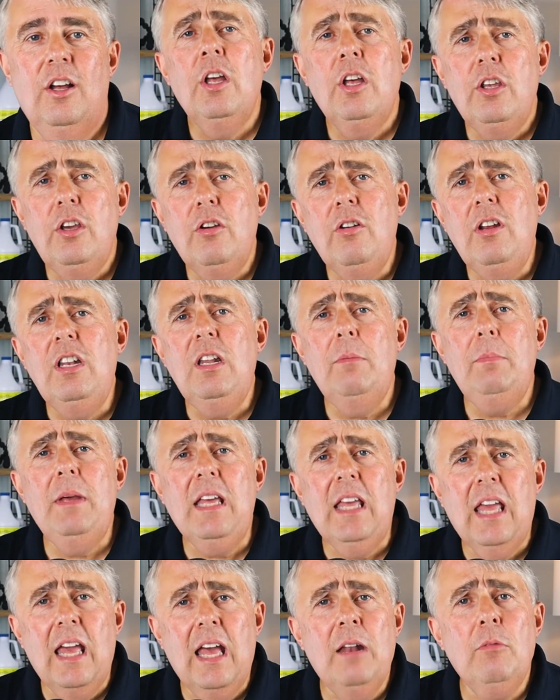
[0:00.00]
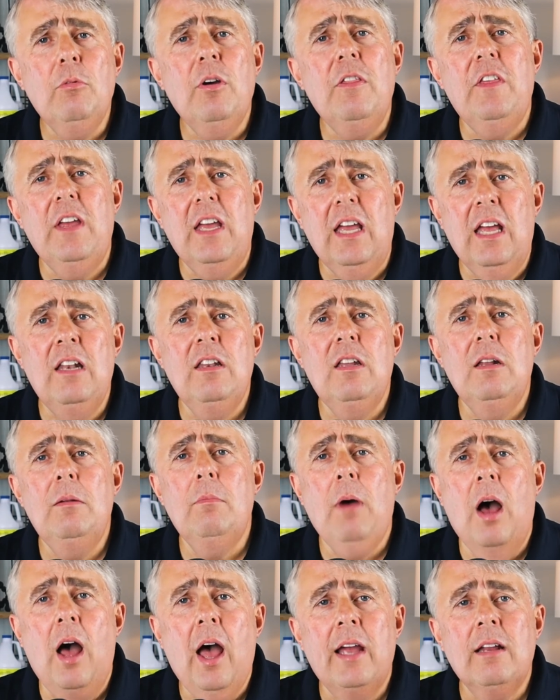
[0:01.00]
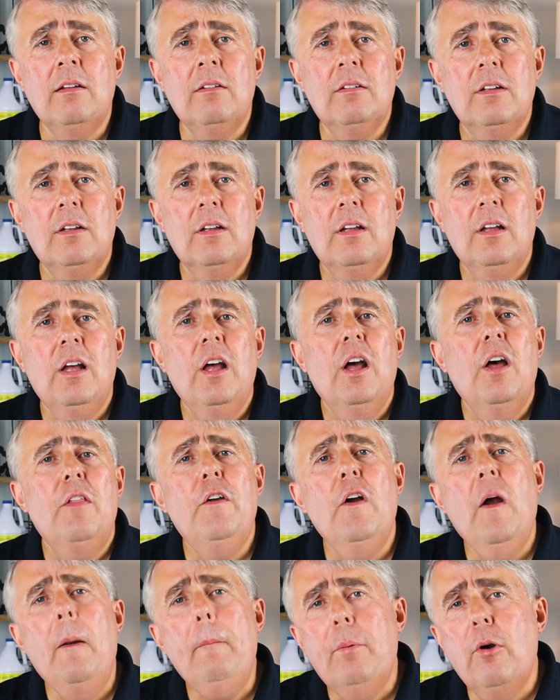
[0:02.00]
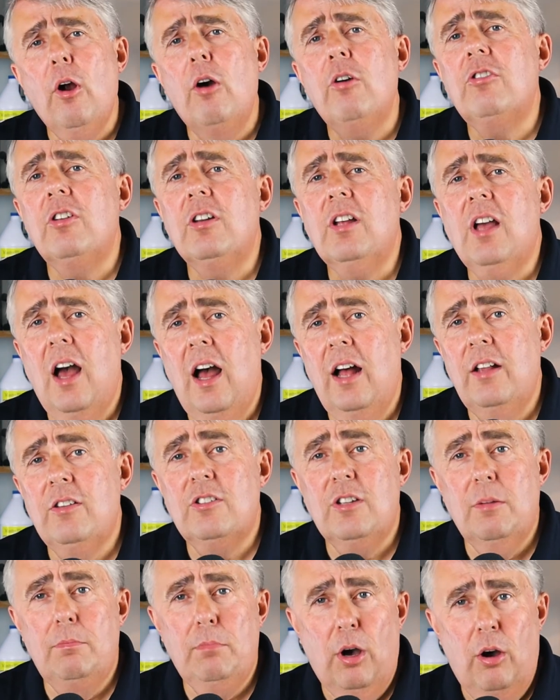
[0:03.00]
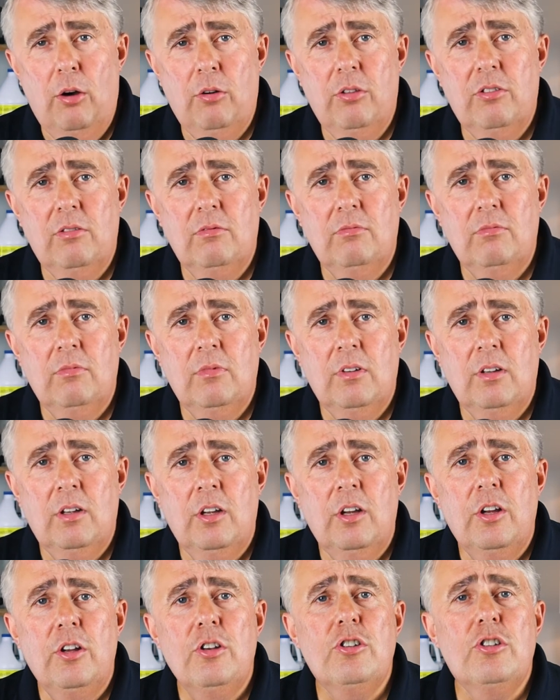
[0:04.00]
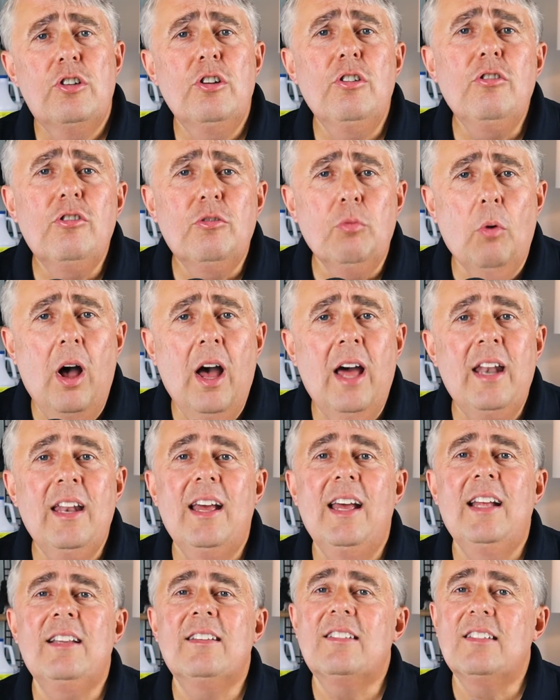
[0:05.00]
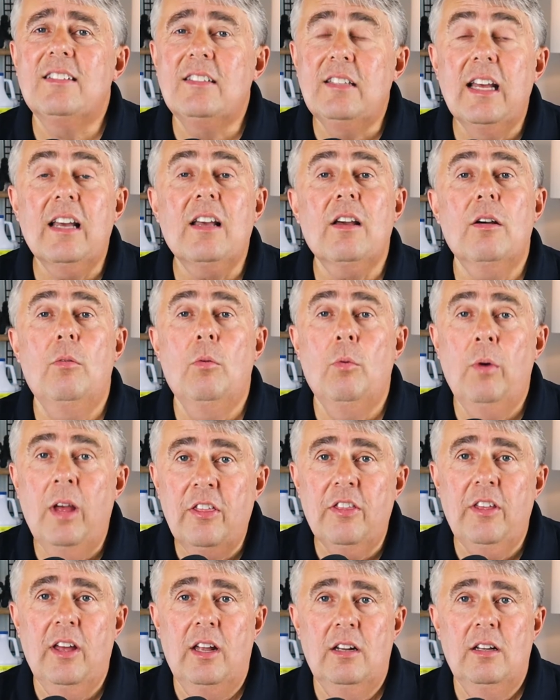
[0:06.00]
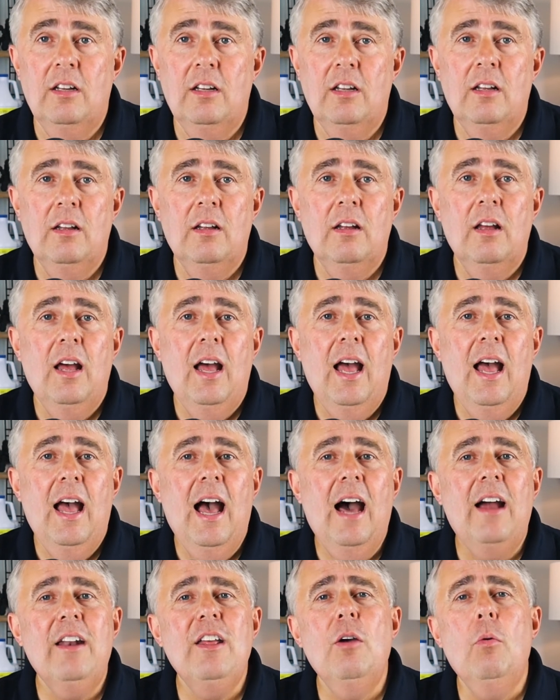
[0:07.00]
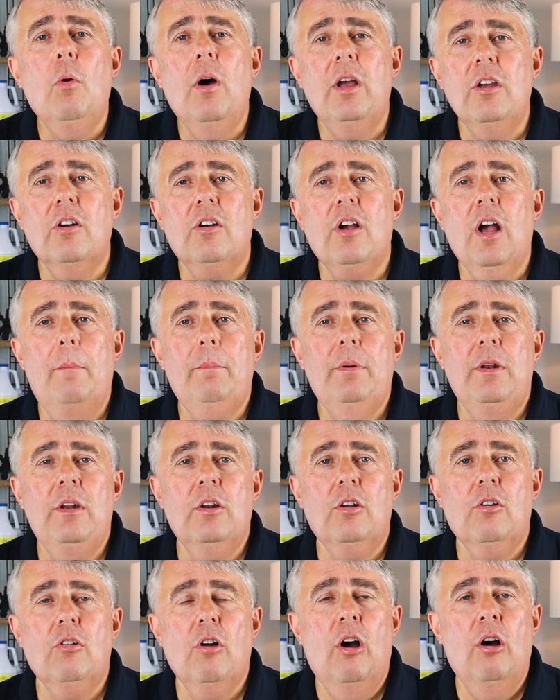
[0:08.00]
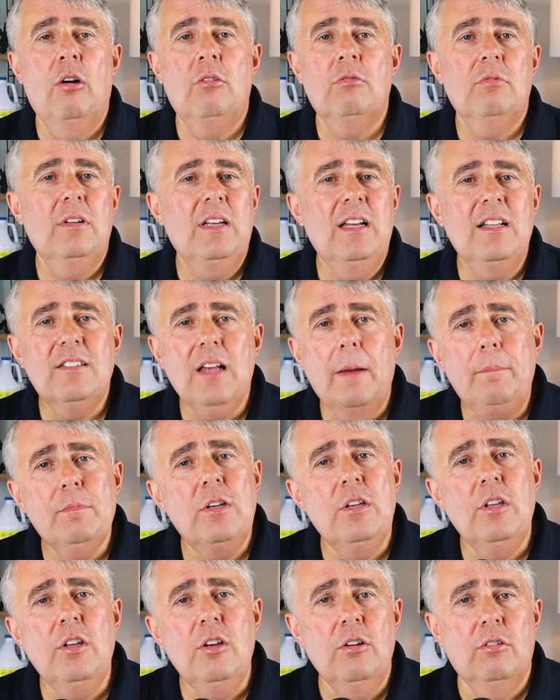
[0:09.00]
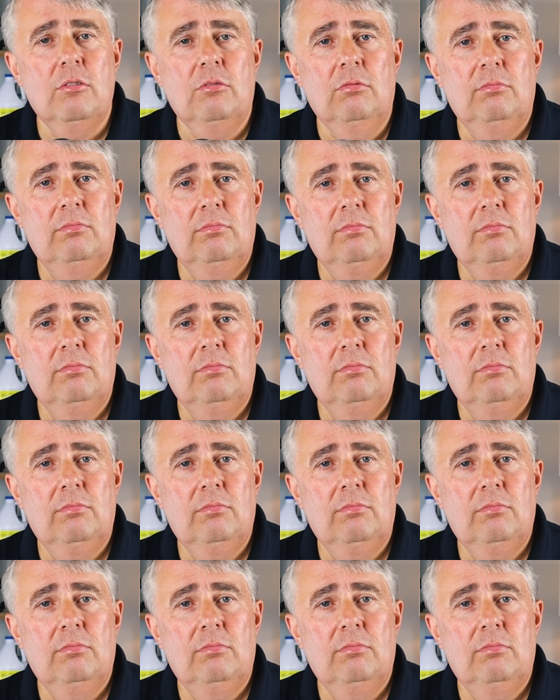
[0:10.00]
You need to begin with the end in mind. There are pros and cons to both. Choose one and stick with it. How do you want your company to grow? It's up to you.